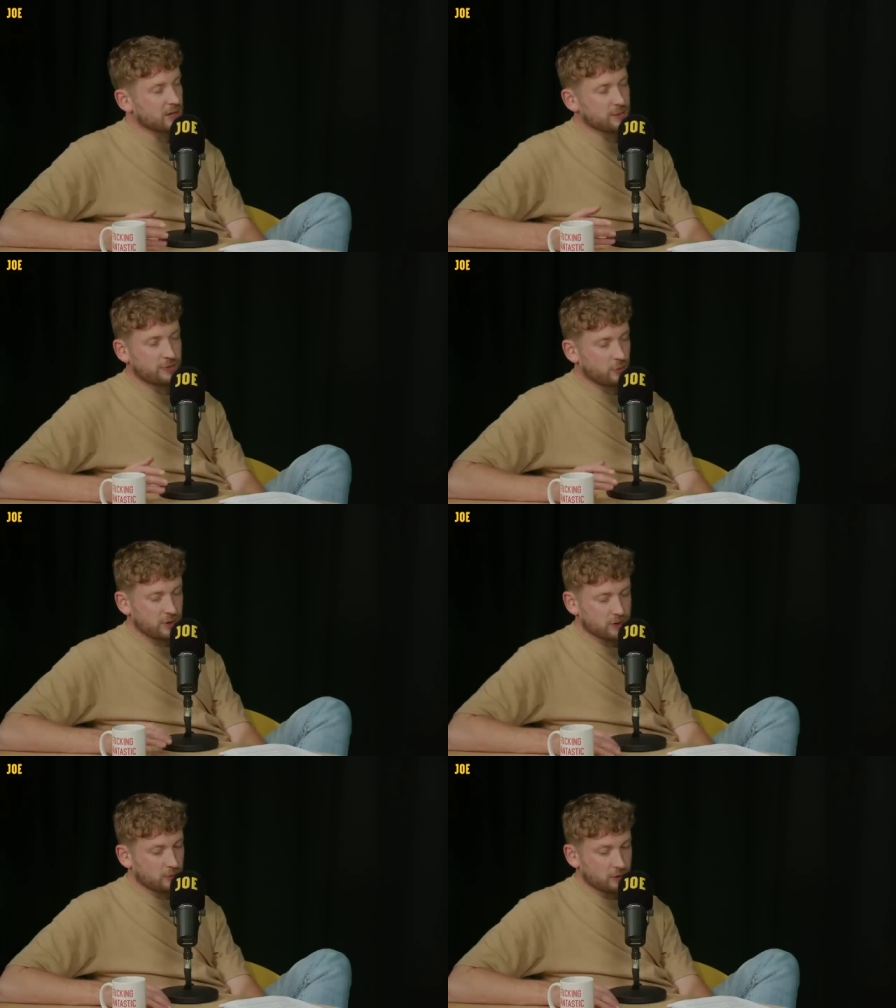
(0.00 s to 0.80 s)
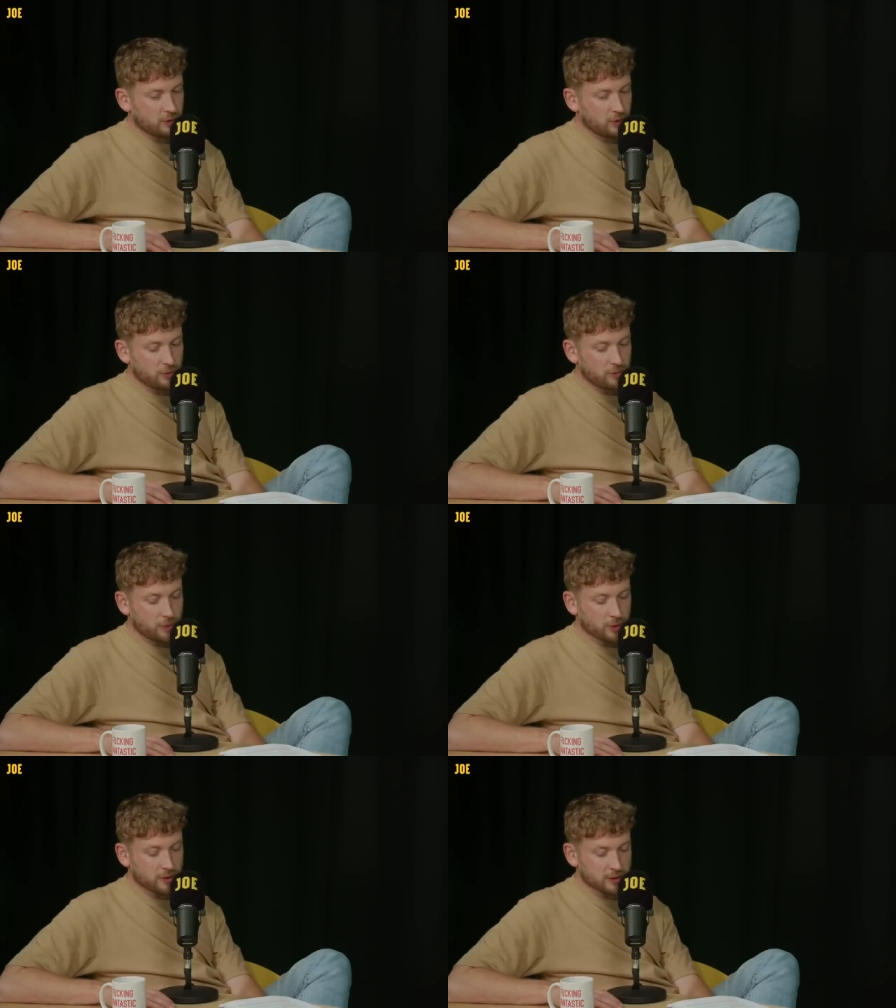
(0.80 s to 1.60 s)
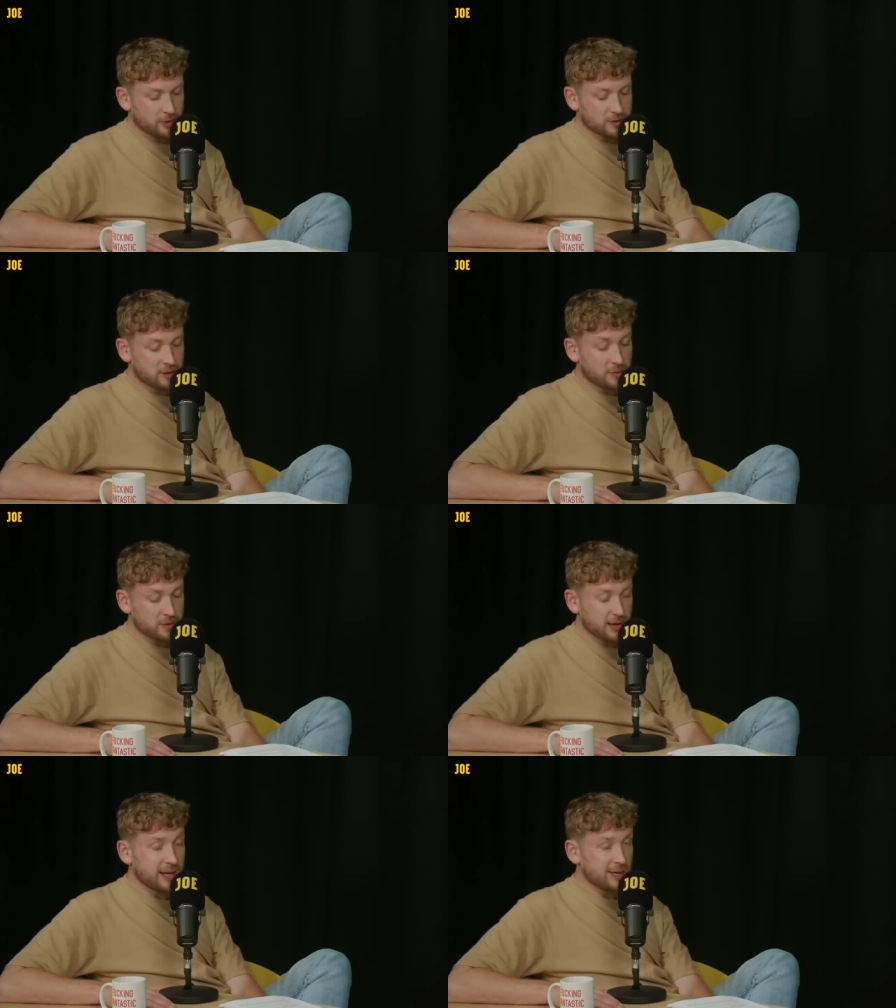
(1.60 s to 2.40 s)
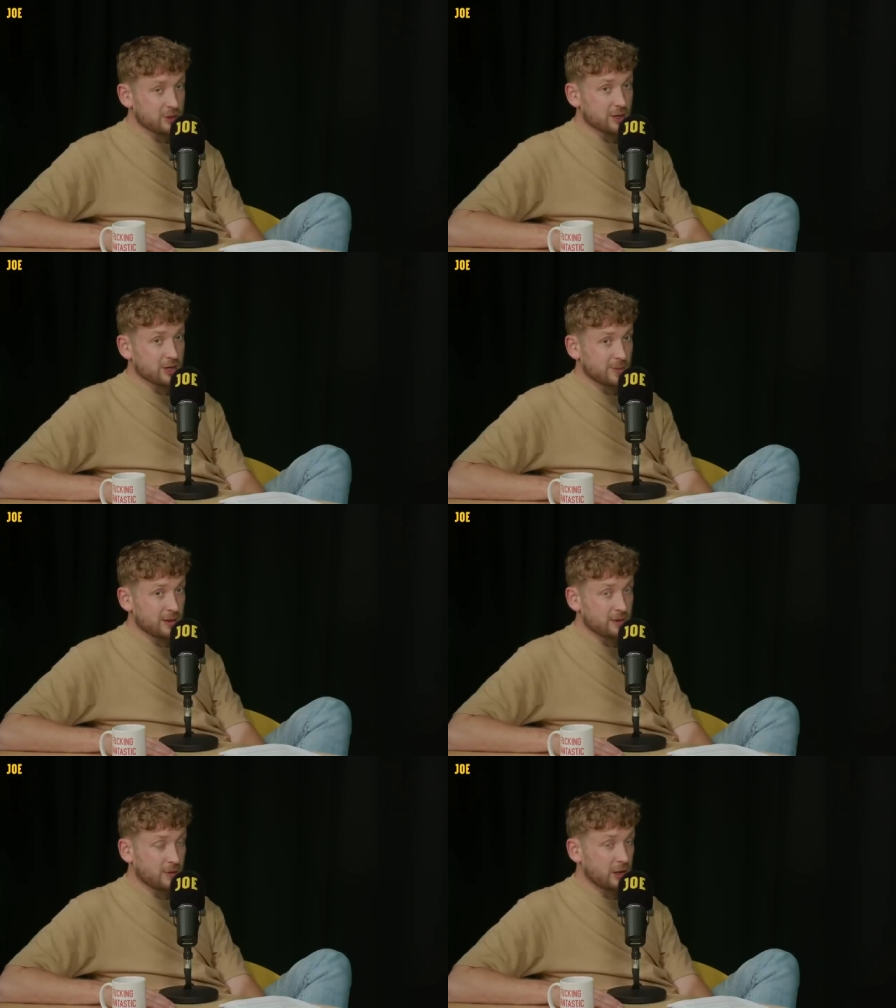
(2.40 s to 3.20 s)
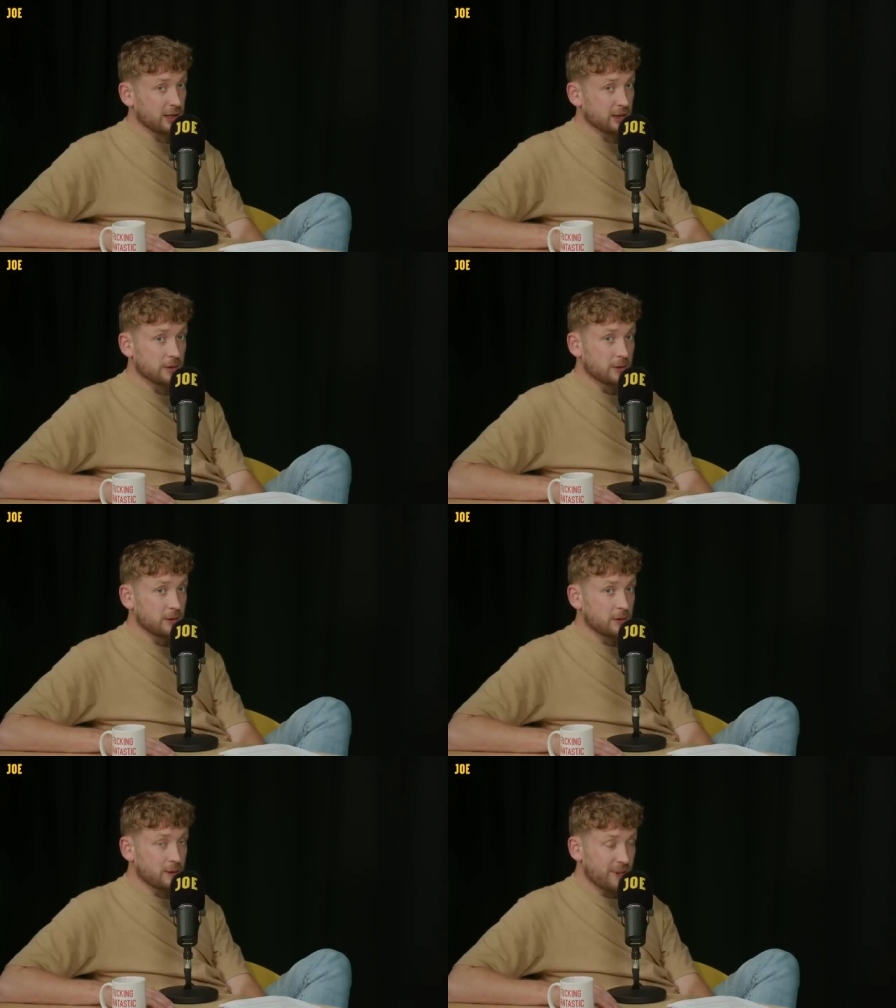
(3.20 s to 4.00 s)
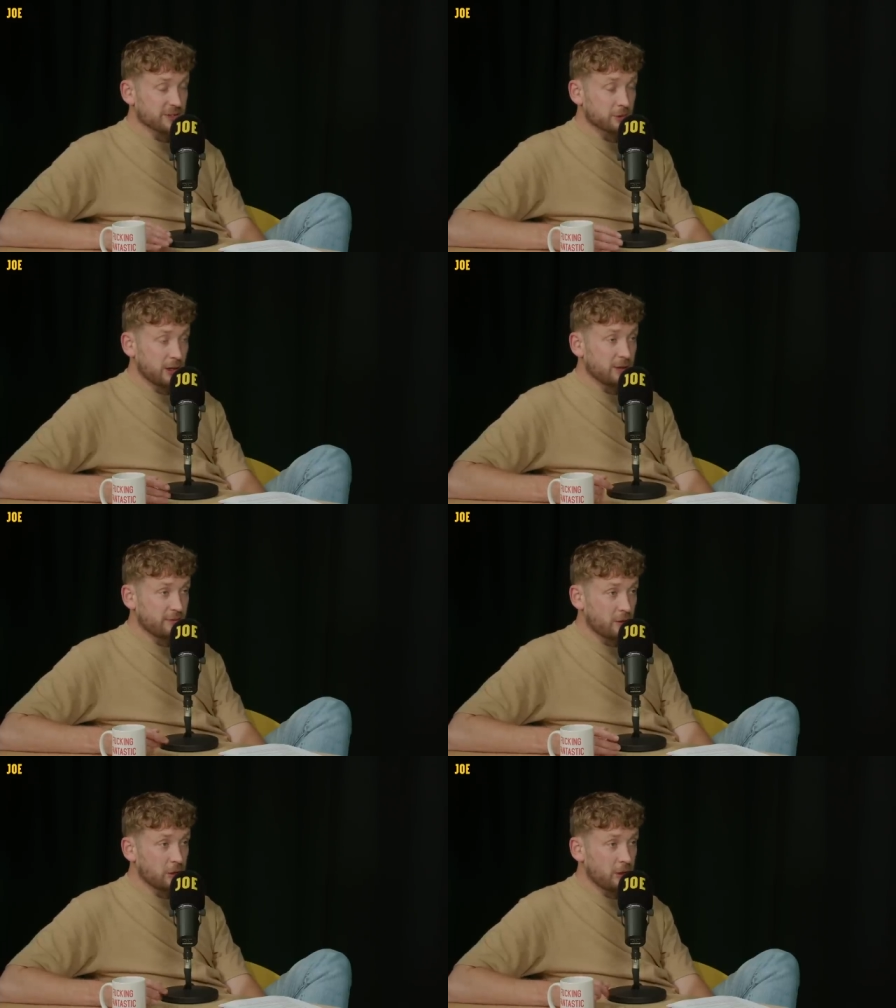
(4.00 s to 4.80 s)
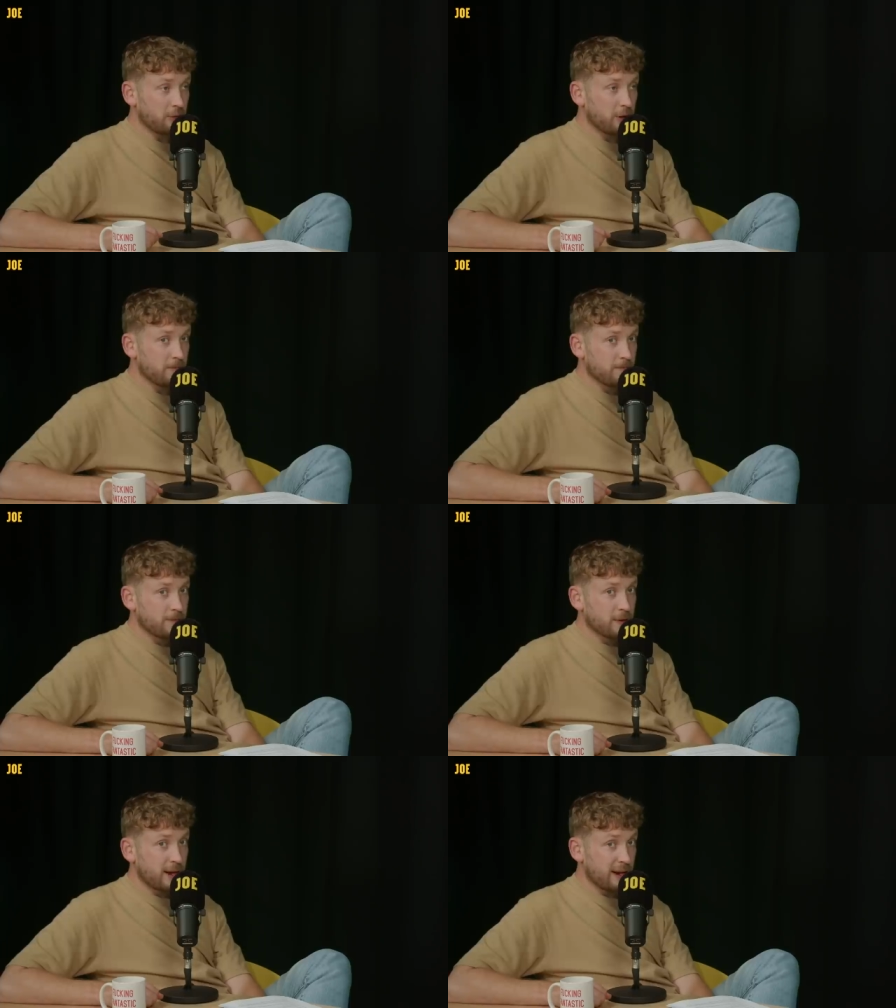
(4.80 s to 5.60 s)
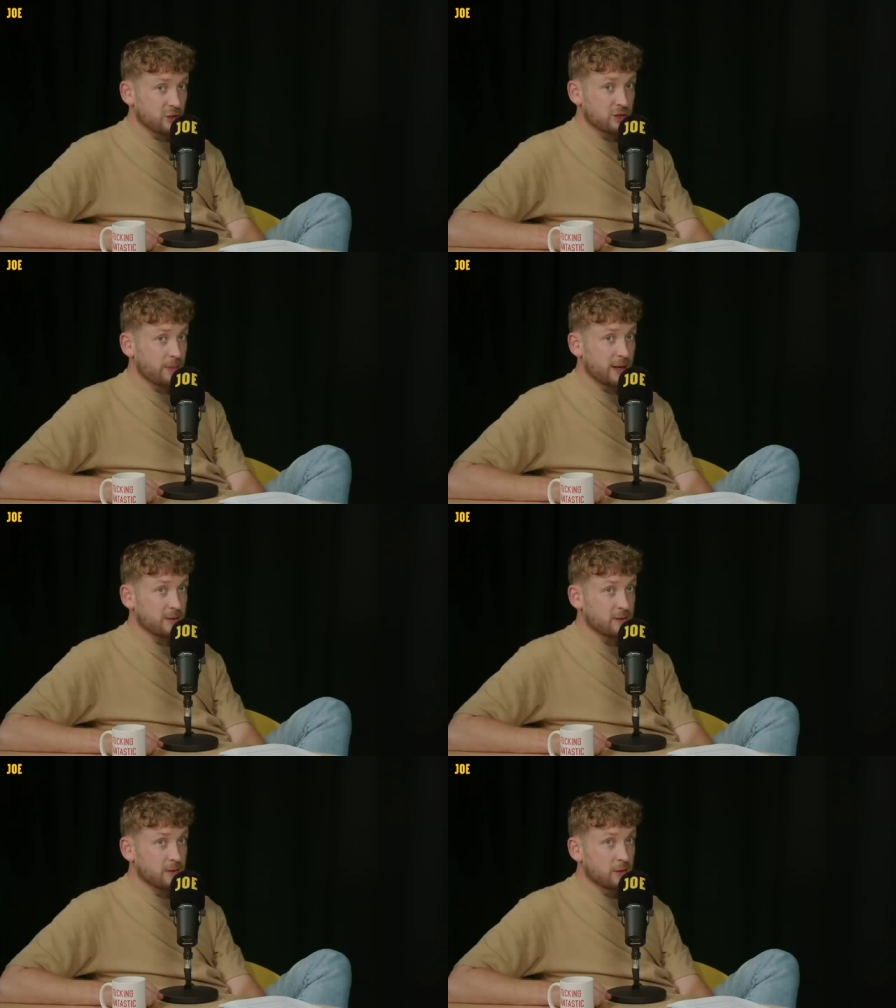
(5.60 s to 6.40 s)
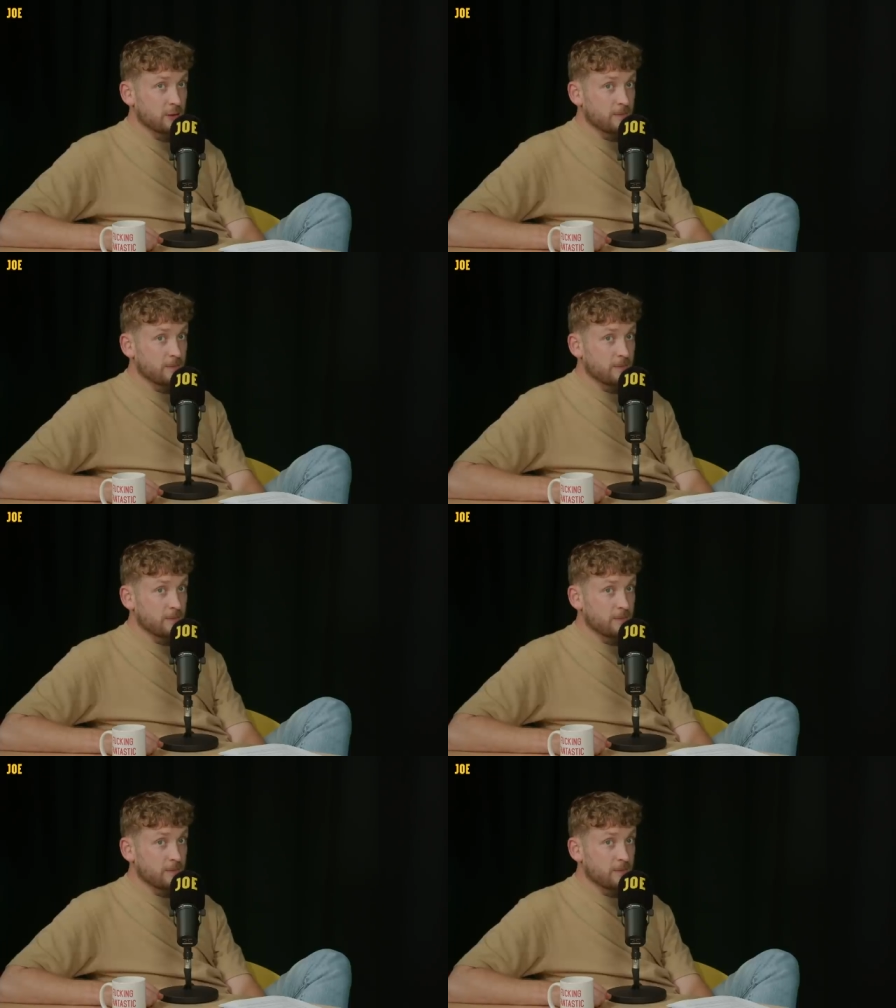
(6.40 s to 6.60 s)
said it before on the podcast loads of times that age is going to be the battle line, the fault line, right? And it just depends.